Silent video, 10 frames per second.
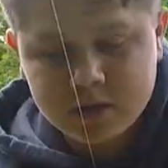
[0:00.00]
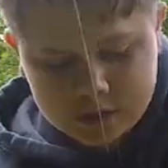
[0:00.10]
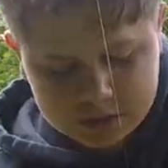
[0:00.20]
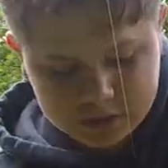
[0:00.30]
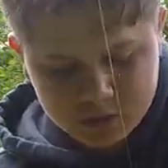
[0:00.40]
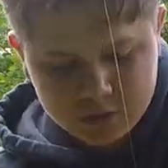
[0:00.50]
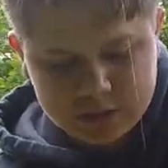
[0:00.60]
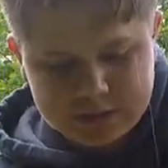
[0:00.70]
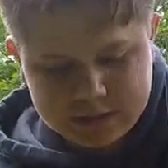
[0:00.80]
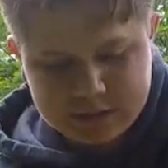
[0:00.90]
So,
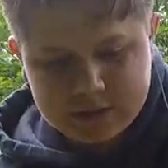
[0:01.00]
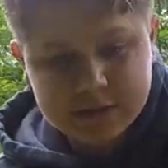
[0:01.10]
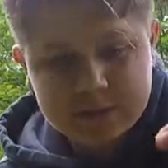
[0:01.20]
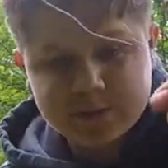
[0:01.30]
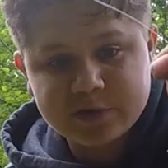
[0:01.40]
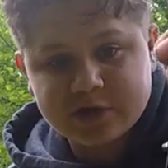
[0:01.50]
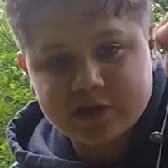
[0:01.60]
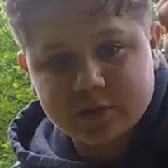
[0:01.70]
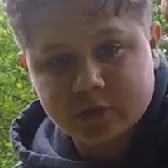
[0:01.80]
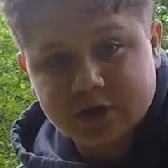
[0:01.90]
spinner
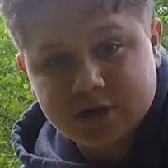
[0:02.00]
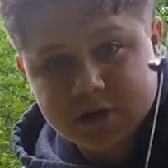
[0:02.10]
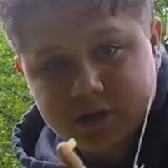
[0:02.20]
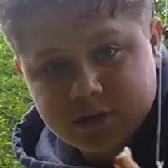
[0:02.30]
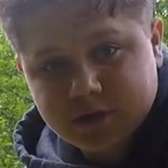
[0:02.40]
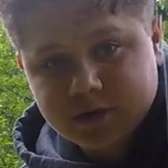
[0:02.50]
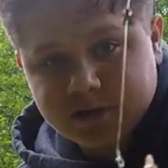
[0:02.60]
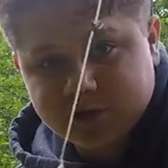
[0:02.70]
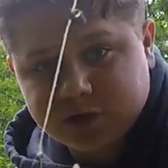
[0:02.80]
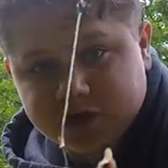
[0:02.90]
didn't work.
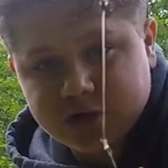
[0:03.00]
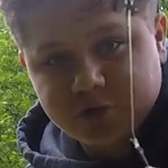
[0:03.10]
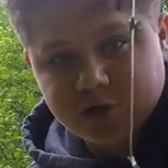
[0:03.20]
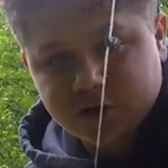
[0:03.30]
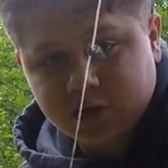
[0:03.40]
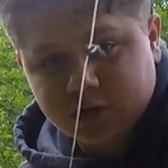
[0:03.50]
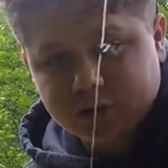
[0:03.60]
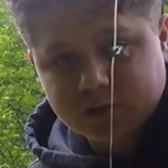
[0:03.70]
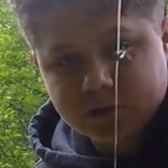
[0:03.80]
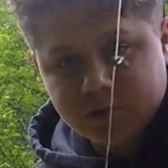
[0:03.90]
Switched up to a
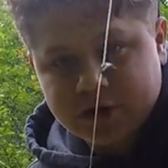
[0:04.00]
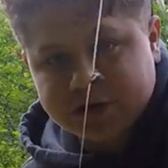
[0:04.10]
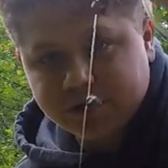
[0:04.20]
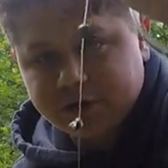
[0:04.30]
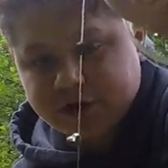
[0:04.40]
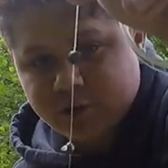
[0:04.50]
little wacky rig